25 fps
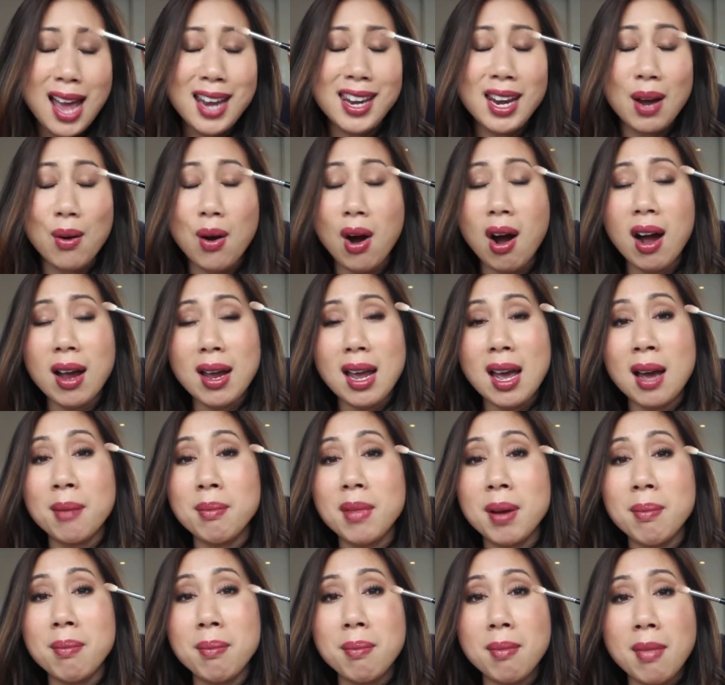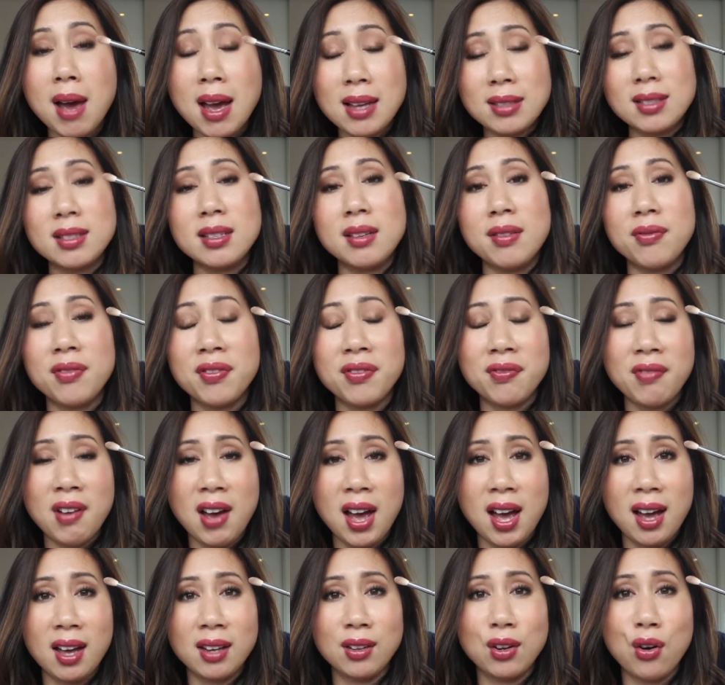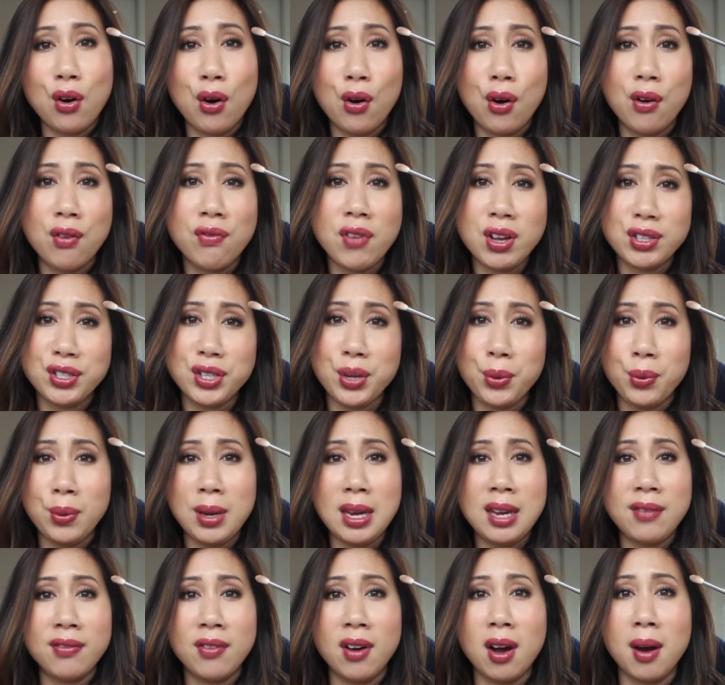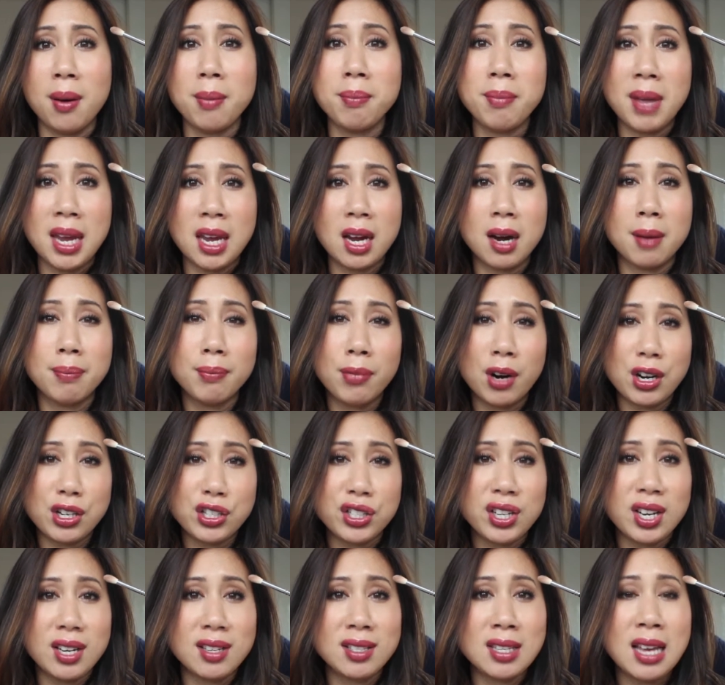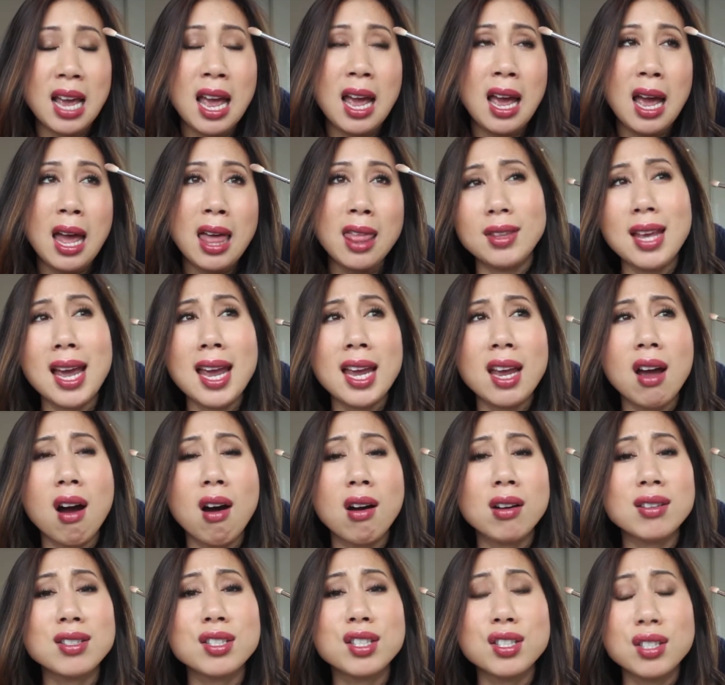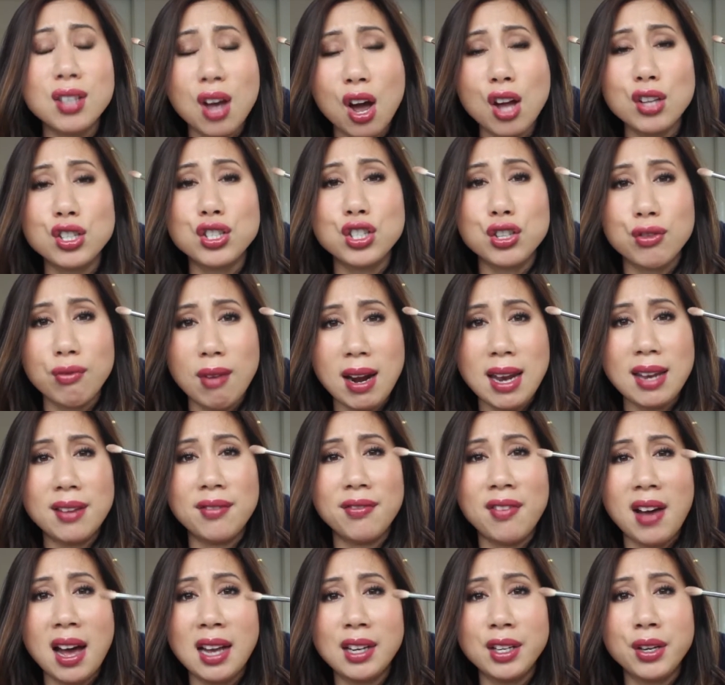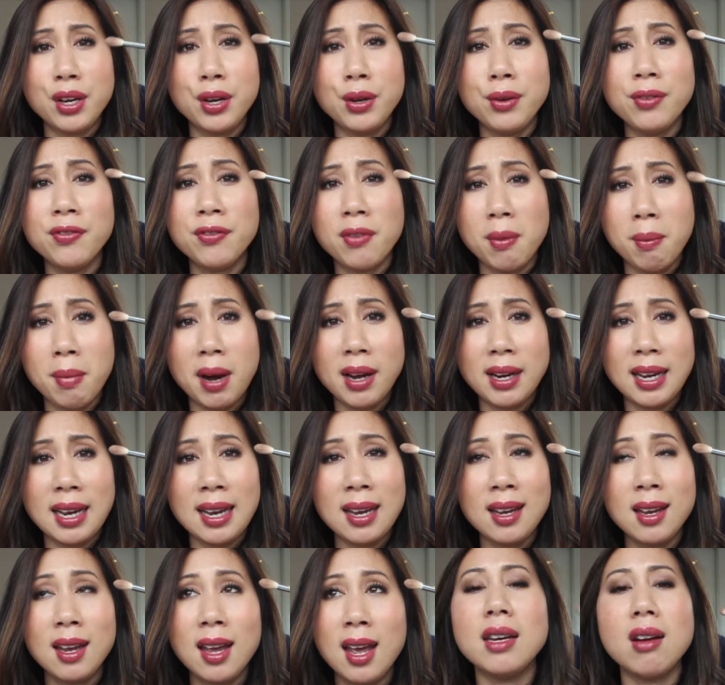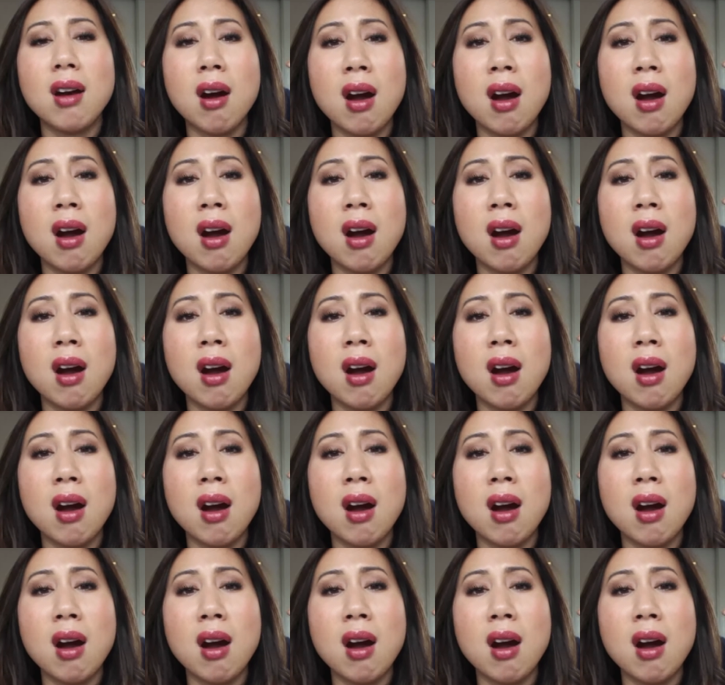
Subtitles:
Now, I am a massive fan of Zoeva makeup brushes. They are such great value for money.